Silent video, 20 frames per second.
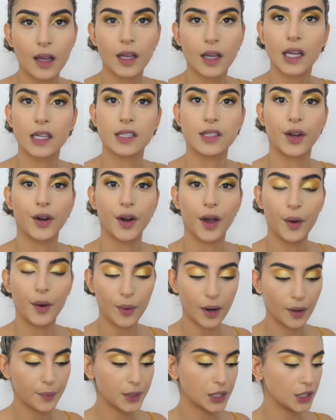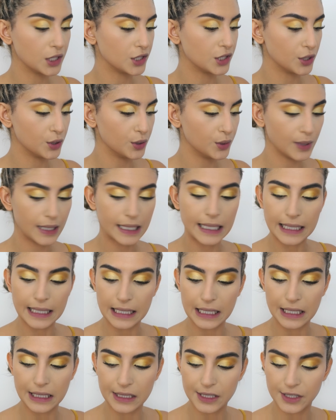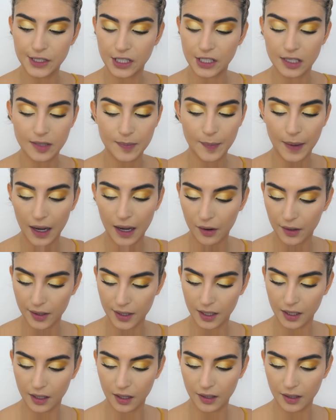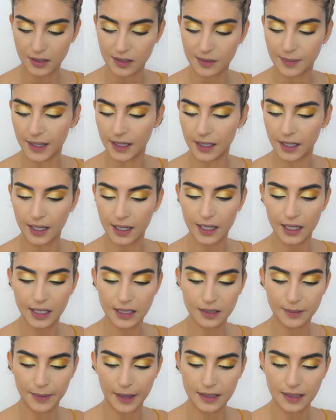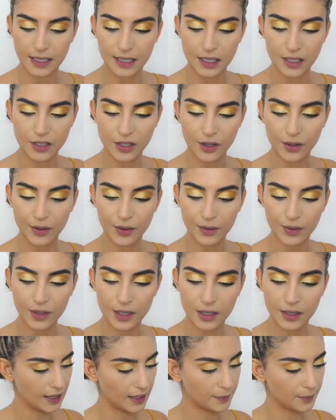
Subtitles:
Okay, so now what I'm gonna do is just powder under my eyes and my T-zone.